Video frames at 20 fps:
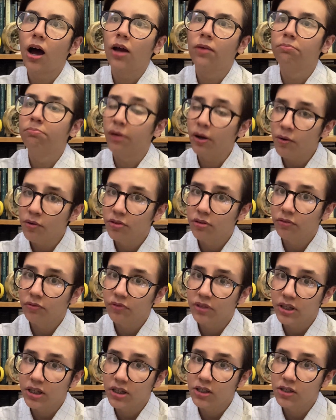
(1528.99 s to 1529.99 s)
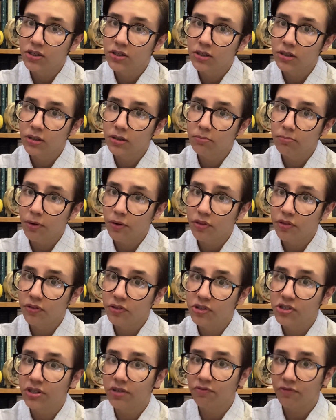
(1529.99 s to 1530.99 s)
both of these
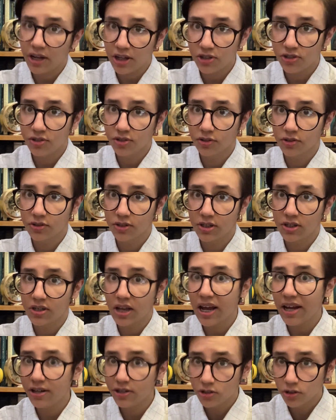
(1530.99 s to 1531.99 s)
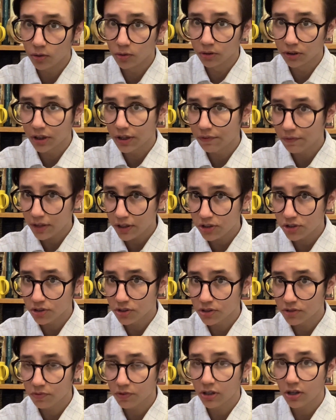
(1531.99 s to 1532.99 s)
conventions, these age-old conventions
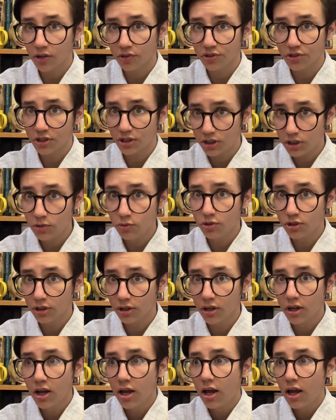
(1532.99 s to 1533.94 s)
of the Constitution,